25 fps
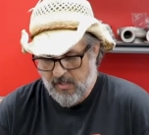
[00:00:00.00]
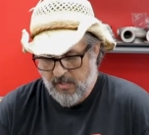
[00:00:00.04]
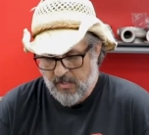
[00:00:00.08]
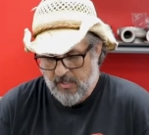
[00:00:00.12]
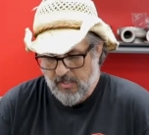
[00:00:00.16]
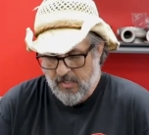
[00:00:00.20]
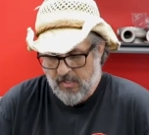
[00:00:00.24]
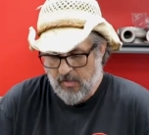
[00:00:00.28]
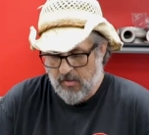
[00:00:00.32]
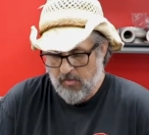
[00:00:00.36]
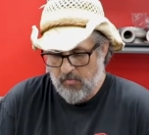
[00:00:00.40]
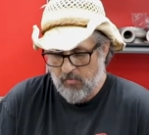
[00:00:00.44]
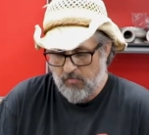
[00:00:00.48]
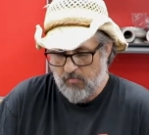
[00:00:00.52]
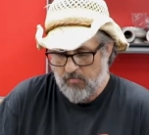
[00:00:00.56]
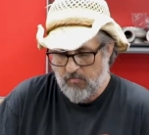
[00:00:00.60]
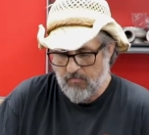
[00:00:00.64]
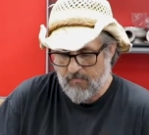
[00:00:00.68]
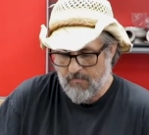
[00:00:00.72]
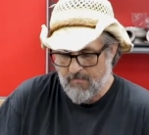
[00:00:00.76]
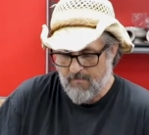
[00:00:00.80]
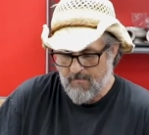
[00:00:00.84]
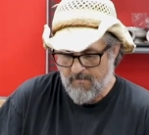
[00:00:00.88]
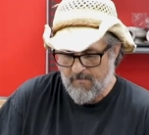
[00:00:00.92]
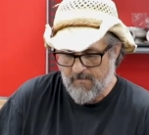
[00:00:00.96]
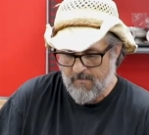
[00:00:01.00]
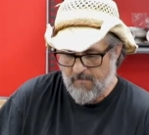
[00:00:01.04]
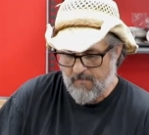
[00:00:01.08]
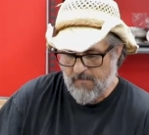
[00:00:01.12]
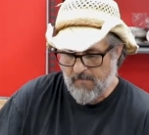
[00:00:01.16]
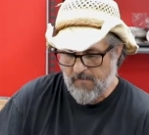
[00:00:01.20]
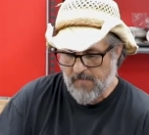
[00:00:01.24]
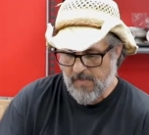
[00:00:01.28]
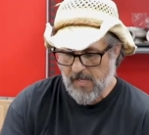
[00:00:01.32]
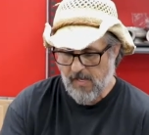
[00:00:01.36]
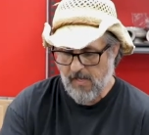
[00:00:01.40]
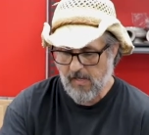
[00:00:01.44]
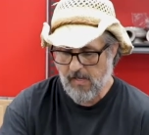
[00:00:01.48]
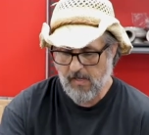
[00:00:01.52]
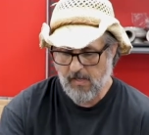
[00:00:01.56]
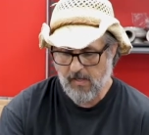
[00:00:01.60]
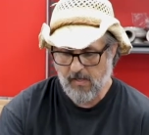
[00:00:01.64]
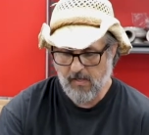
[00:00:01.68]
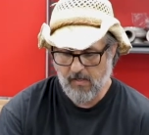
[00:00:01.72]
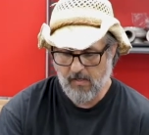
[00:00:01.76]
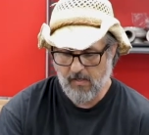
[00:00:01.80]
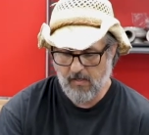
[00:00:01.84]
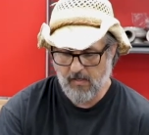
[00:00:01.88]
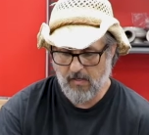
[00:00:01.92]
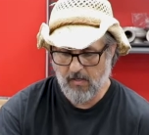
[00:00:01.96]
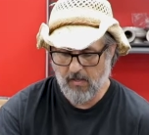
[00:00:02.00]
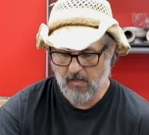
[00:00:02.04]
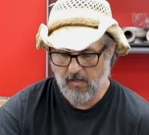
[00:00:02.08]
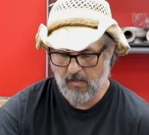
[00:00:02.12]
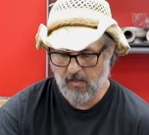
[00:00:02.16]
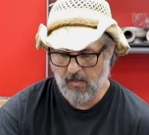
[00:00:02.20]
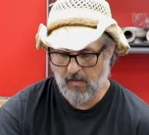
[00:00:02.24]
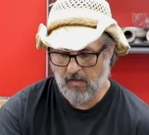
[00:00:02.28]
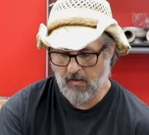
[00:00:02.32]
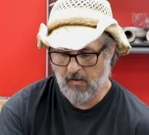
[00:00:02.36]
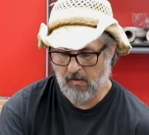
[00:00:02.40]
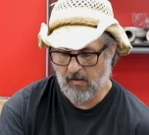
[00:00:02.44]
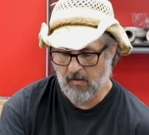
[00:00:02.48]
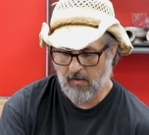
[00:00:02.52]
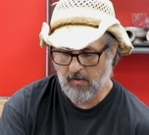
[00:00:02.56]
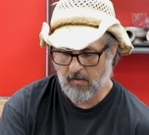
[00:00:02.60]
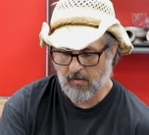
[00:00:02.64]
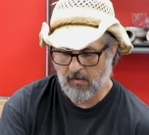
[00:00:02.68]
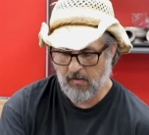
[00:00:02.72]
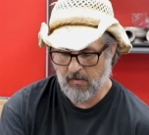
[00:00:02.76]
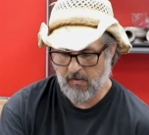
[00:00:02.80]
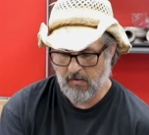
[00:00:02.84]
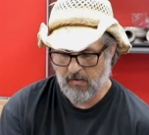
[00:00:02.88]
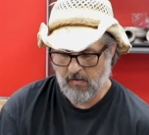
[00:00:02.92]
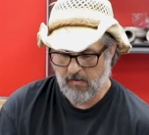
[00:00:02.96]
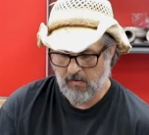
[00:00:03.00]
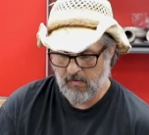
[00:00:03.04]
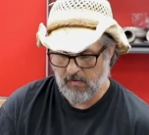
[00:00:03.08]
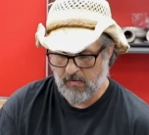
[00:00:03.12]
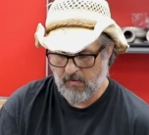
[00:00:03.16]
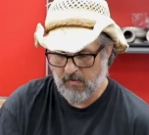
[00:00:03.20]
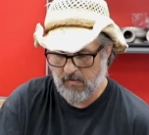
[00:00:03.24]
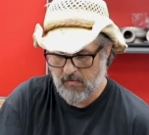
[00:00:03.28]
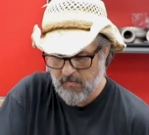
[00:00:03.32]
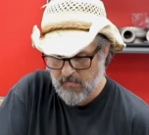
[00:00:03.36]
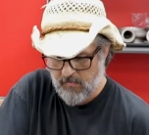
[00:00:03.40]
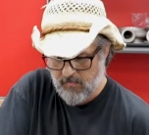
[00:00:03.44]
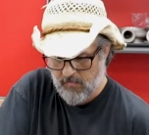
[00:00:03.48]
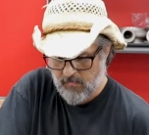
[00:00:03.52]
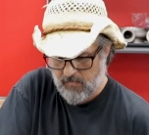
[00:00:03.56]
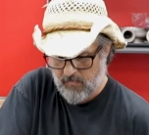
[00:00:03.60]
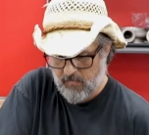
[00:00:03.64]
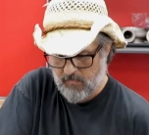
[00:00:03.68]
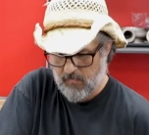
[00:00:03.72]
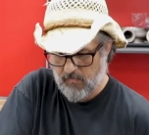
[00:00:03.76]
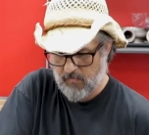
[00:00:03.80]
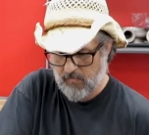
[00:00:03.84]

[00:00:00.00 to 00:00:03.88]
Nothing is said.